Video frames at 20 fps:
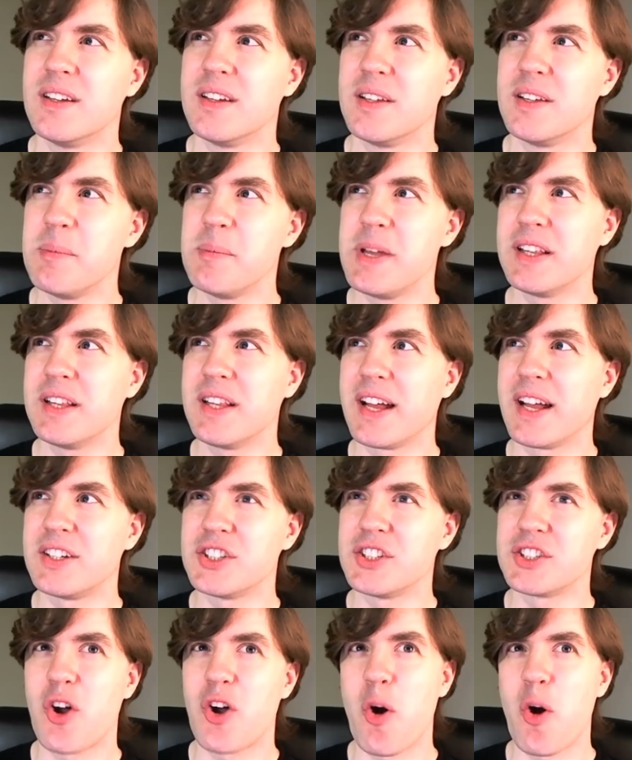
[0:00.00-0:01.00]
you mean like
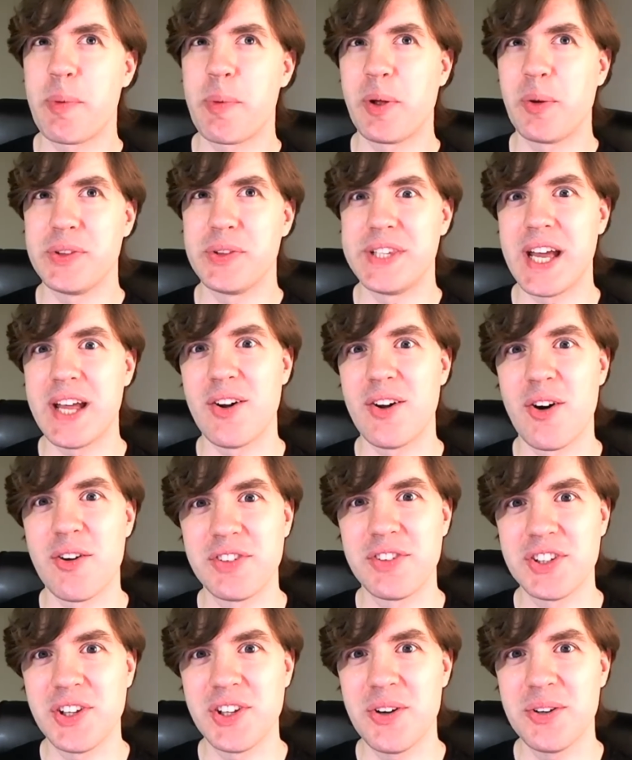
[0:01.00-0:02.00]
just coping with data
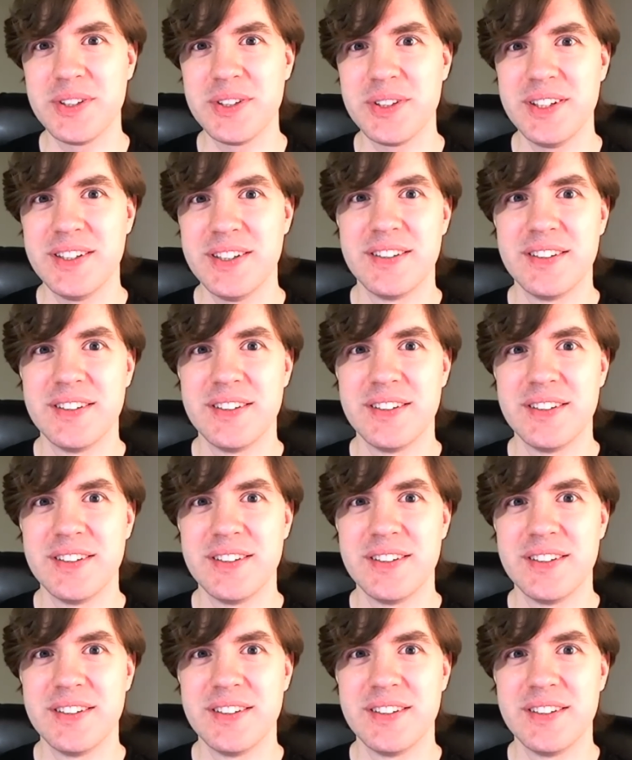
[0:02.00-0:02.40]
overload